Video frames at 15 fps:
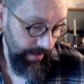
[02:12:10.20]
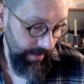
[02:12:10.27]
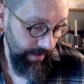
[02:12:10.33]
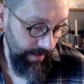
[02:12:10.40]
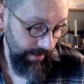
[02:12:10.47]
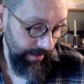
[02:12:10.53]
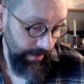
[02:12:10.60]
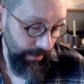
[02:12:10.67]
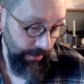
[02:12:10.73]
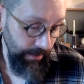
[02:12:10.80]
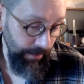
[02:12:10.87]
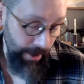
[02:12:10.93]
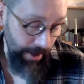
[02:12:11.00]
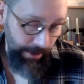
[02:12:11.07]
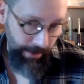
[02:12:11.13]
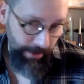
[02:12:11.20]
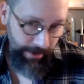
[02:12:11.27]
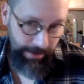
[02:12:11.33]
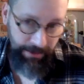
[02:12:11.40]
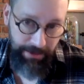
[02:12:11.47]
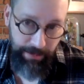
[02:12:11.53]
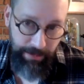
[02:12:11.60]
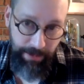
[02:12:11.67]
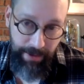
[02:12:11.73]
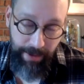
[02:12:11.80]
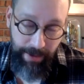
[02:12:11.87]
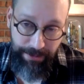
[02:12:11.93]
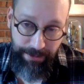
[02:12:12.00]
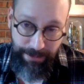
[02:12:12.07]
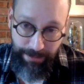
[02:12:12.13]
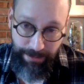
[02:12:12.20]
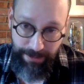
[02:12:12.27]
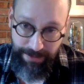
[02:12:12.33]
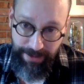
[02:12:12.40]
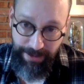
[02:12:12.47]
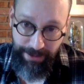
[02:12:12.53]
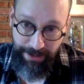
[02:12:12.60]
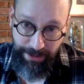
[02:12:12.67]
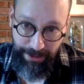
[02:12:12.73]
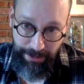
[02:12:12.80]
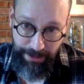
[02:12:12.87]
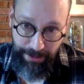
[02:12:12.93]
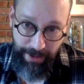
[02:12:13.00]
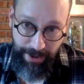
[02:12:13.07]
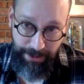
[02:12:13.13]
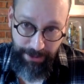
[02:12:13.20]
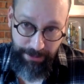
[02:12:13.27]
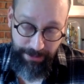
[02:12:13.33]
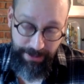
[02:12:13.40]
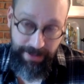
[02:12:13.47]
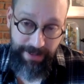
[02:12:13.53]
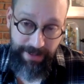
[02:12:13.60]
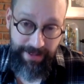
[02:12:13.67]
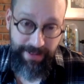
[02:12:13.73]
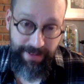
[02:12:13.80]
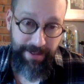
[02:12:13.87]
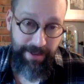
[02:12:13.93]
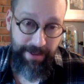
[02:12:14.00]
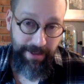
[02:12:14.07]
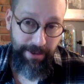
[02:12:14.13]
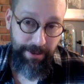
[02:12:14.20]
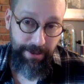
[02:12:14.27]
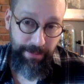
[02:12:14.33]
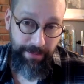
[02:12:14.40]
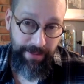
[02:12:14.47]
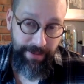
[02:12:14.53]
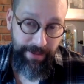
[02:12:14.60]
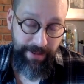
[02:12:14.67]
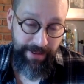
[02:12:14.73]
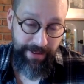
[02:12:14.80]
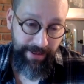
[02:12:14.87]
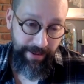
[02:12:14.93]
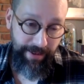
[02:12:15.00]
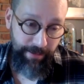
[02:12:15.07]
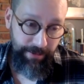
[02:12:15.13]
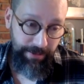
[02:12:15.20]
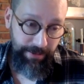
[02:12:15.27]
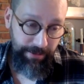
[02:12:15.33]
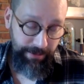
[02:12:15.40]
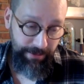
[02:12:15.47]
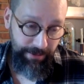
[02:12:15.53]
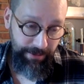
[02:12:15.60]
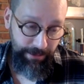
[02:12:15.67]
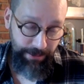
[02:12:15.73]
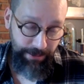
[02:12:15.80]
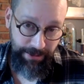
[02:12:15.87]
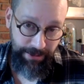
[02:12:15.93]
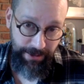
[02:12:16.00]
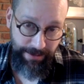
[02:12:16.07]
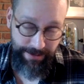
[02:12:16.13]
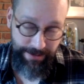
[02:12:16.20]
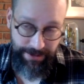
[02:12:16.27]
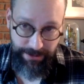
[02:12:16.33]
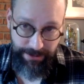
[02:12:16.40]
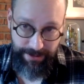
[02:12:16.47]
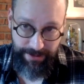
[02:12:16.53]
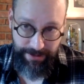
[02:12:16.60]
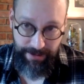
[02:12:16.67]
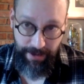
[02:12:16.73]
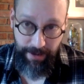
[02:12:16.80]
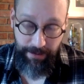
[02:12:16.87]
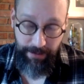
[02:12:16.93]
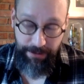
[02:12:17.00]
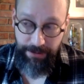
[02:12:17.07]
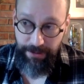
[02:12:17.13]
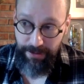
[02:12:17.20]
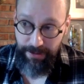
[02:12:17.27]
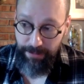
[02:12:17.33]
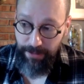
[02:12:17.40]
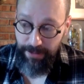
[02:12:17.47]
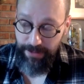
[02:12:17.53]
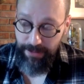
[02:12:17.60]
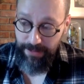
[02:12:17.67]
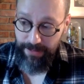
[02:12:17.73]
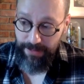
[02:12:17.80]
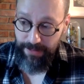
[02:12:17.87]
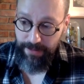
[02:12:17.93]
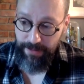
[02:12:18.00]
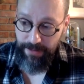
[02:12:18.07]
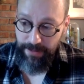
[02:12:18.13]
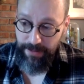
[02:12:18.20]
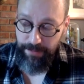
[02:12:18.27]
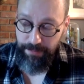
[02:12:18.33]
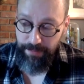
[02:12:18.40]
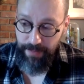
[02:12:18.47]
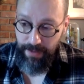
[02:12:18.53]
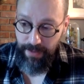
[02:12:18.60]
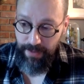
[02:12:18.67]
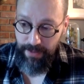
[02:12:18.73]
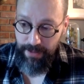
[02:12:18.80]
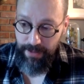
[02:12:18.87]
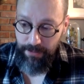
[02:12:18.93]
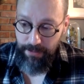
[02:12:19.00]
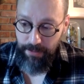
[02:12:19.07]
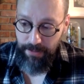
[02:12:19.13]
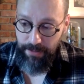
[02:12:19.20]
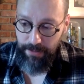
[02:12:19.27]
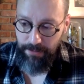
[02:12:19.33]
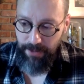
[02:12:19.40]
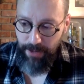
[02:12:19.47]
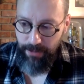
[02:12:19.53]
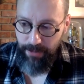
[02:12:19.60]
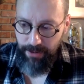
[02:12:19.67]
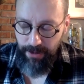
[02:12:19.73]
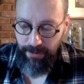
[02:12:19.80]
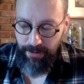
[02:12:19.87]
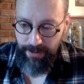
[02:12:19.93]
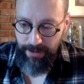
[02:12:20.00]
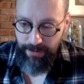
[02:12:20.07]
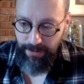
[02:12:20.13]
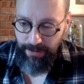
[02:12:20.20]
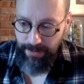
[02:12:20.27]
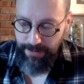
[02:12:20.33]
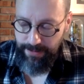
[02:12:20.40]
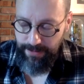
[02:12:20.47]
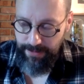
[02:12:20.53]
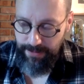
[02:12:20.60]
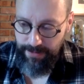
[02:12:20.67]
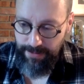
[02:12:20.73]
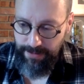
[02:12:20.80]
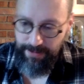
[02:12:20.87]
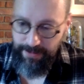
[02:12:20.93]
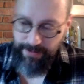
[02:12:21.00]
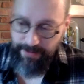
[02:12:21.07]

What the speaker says: it's almost a monologue, because the bear, I'm assuming, is not talking back to me, and I'm just sort of this weirdly overjoyed construct mannequin. But as I'm jabbering away, I realize that there's